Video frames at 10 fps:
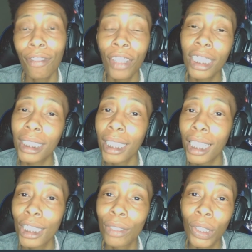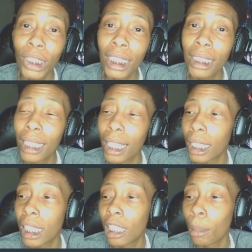Phoenix Suns versus the
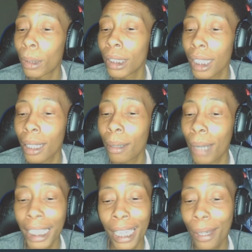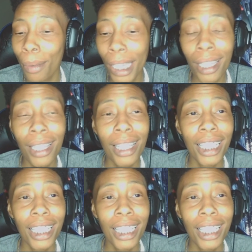LA Clippers. I can't wait.